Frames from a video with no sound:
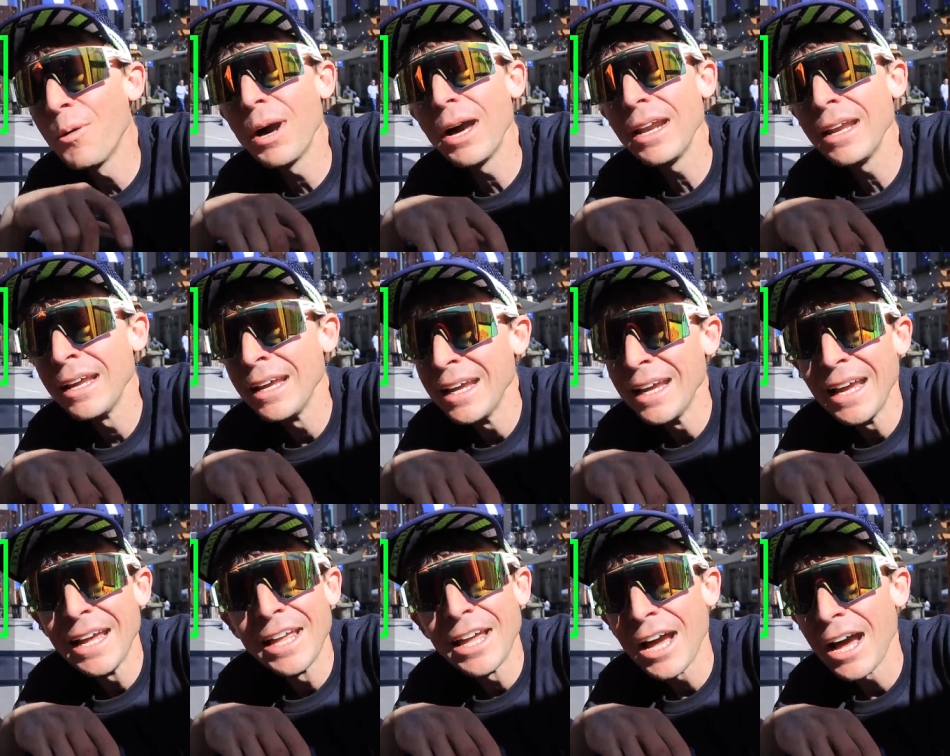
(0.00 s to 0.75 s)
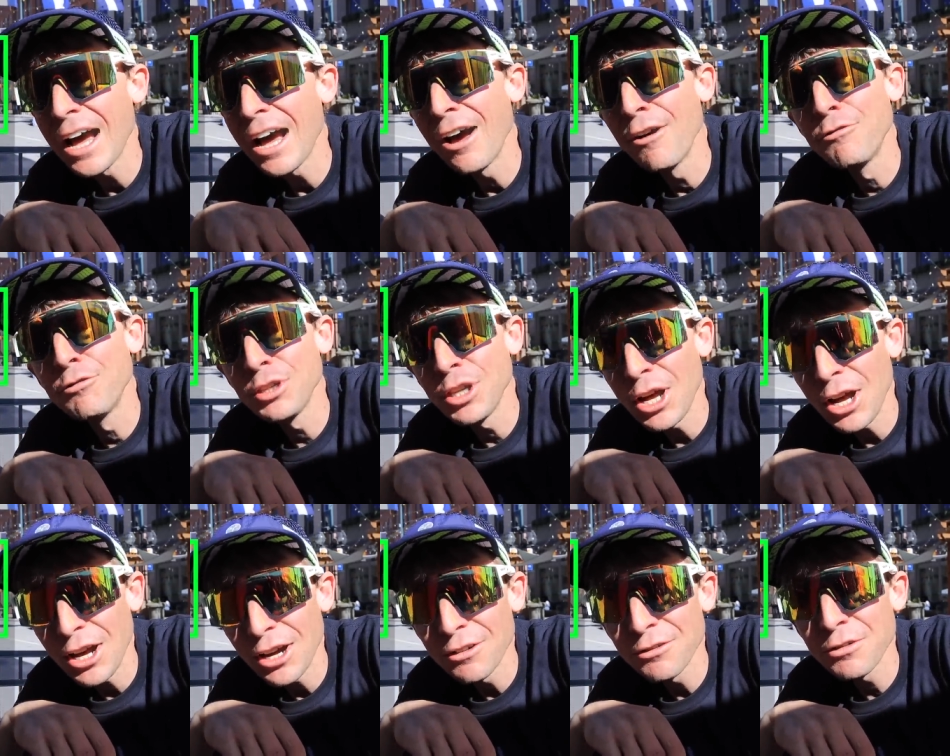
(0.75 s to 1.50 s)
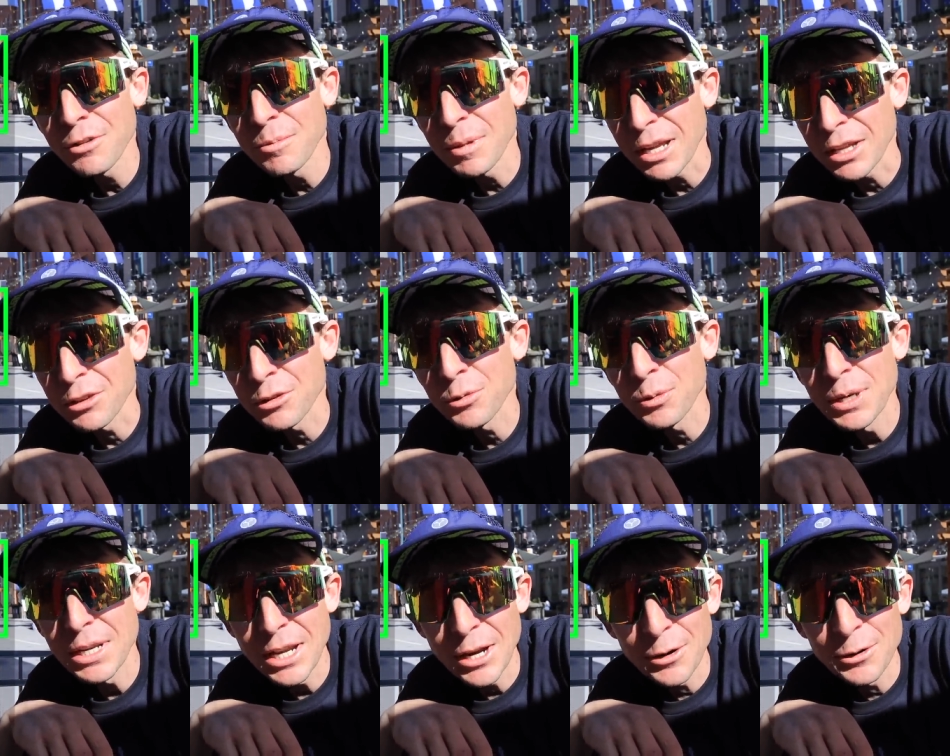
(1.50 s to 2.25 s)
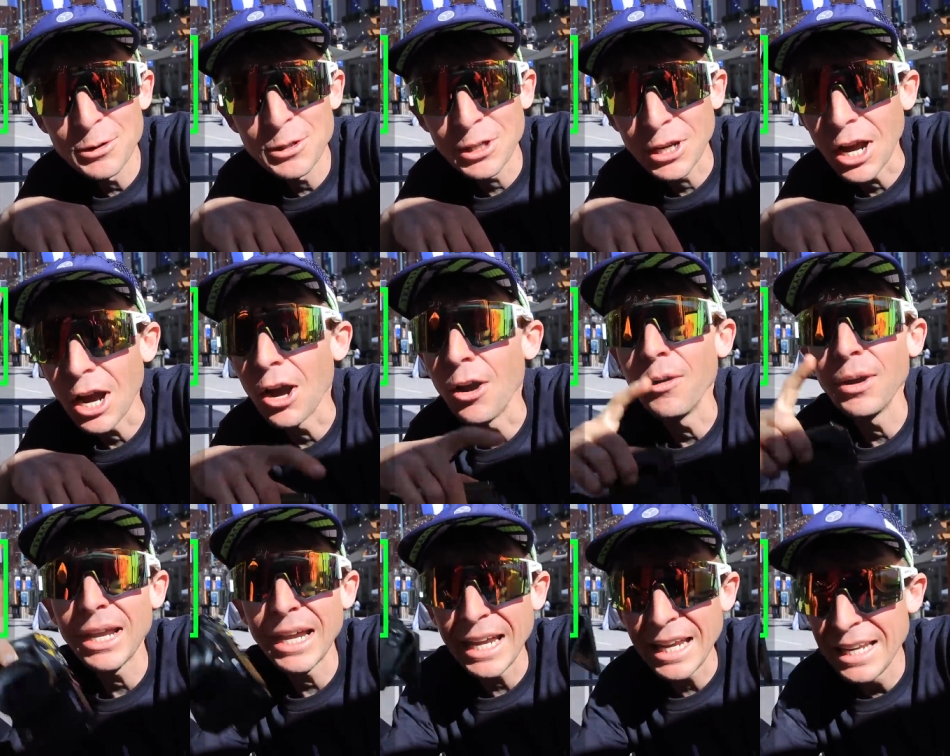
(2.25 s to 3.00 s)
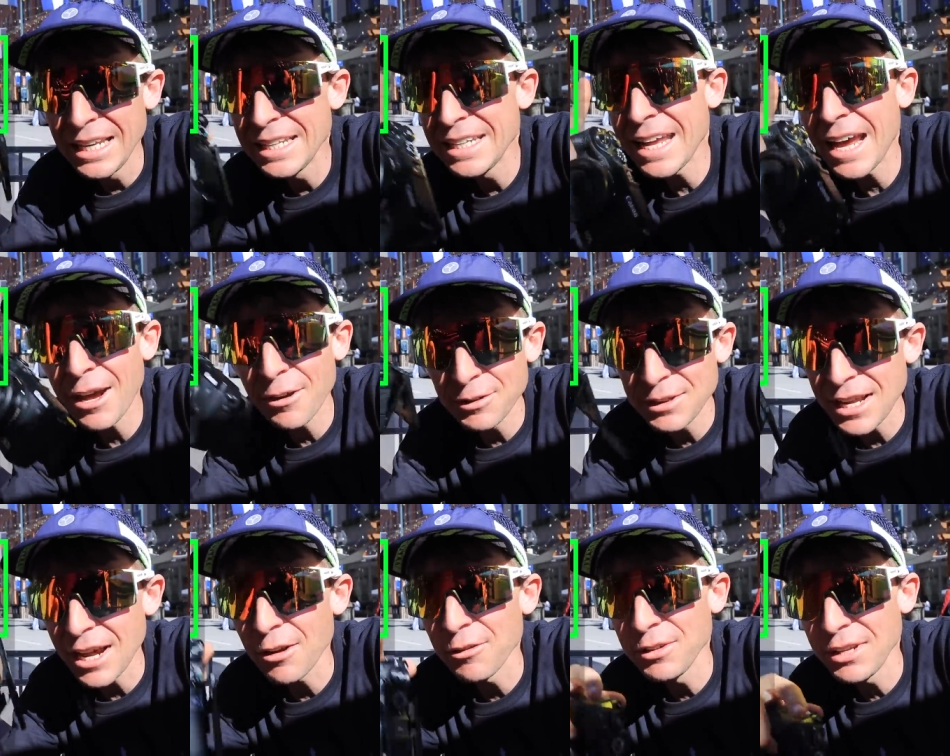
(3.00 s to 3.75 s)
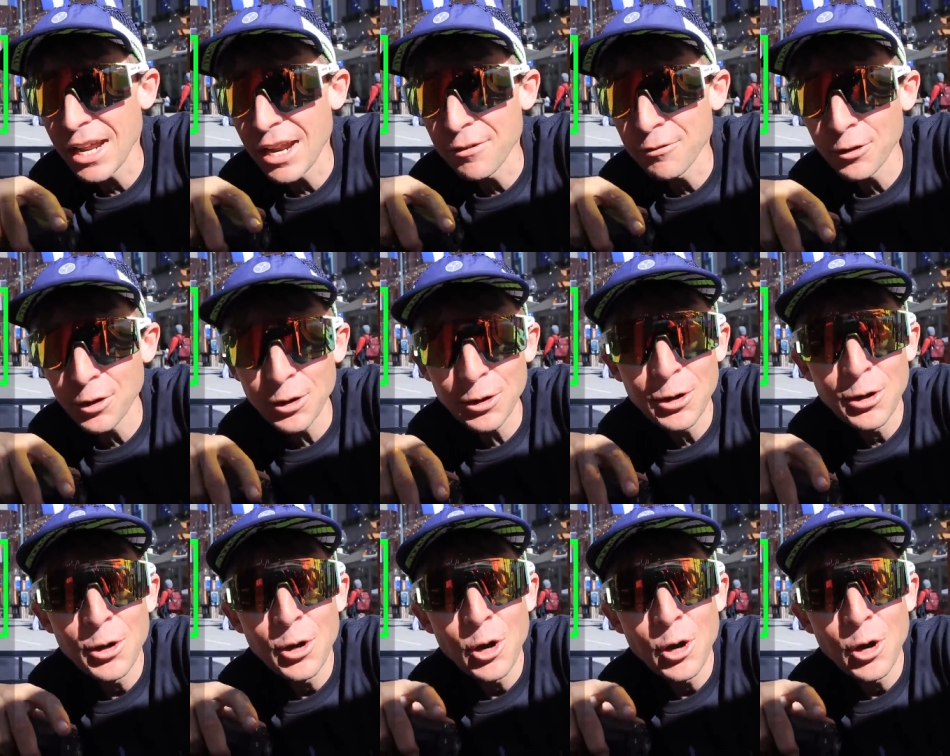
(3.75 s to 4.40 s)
what? A vlog from like three years ago in downtown Denver